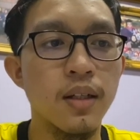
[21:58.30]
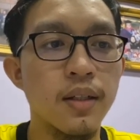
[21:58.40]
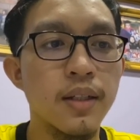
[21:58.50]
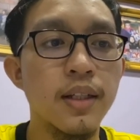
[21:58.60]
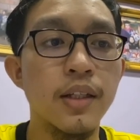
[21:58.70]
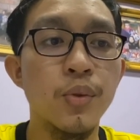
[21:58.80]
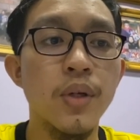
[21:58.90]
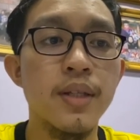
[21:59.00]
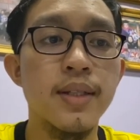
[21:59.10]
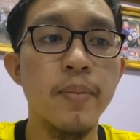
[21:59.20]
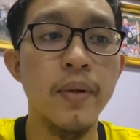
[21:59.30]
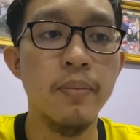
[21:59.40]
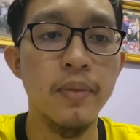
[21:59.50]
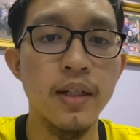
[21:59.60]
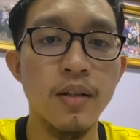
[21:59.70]
The U.S.
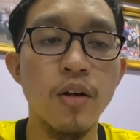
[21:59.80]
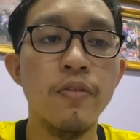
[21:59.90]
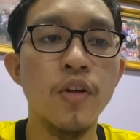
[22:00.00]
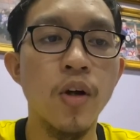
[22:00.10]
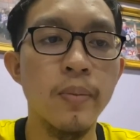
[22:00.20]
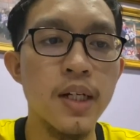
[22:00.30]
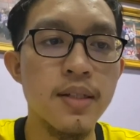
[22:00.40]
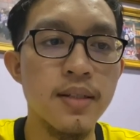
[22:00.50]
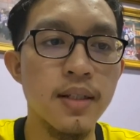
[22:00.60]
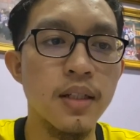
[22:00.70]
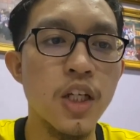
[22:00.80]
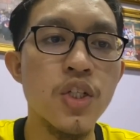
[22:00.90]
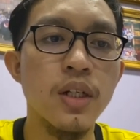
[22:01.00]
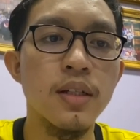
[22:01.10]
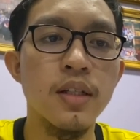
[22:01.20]
Department of Commerce
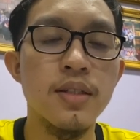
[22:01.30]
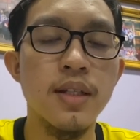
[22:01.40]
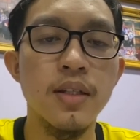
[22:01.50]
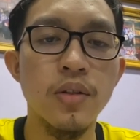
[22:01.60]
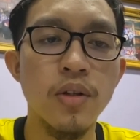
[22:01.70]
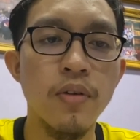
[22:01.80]
National Institute of